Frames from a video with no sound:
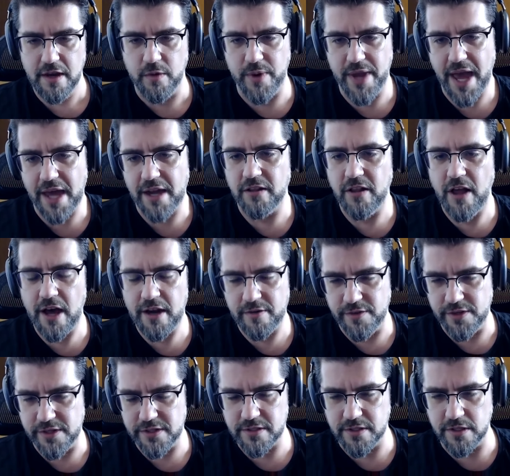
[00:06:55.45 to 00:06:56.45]
We had a lot
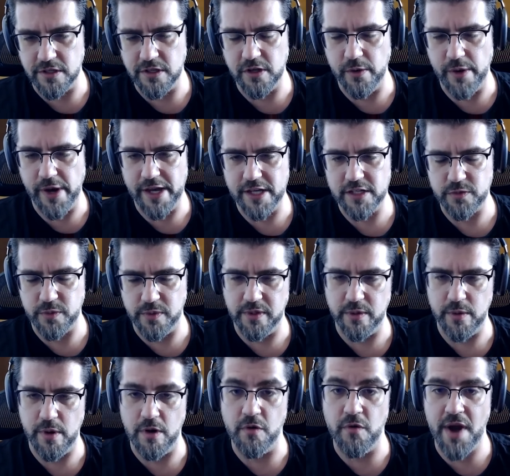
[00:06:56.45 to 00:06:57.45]
of this in the U.S. where
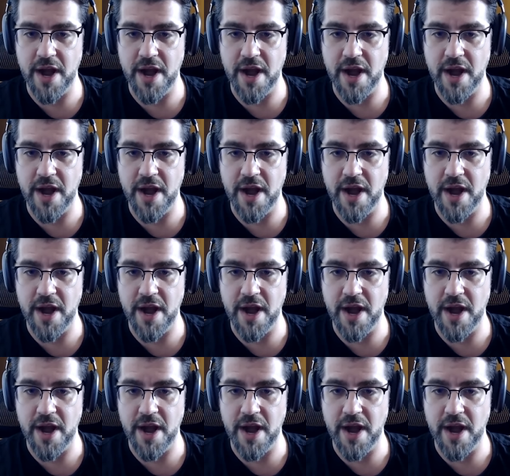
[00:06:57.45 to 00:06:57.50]
there were